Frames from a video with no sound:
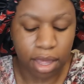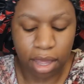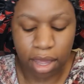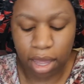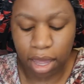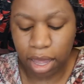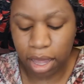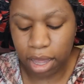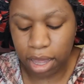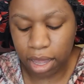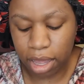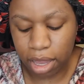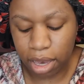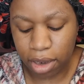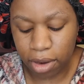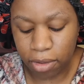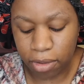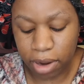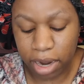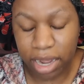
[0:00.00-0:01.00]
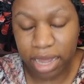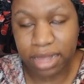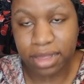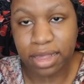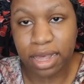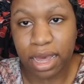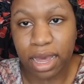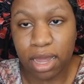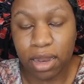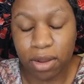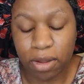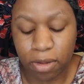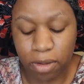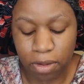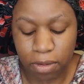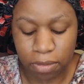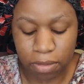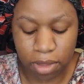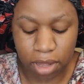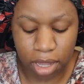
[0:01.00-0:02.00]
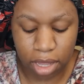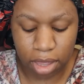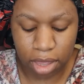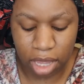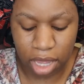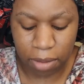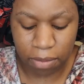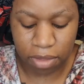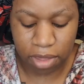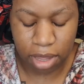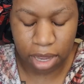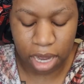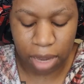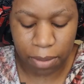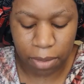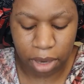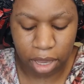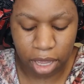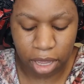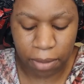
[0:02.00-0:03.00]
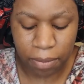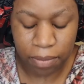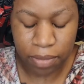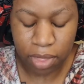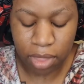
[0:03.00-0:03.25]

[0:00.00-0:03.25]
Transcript: and, or I guess Ed Holmes attempts comedy.